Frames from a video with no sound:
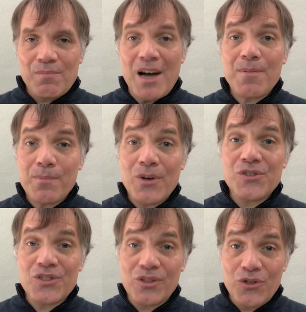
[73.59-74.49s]
My
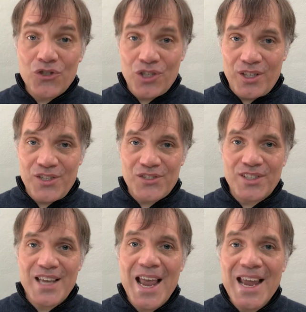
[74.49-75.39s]
proposed solution is to
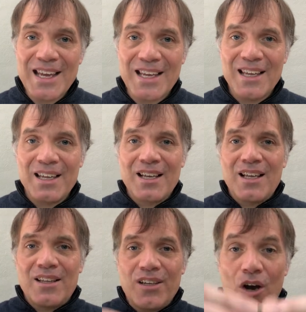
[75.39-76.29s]
take
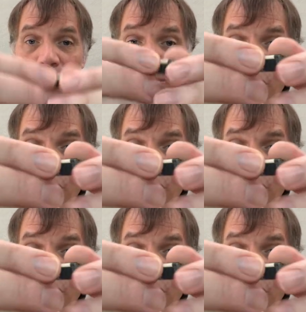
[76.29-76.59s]
the ARM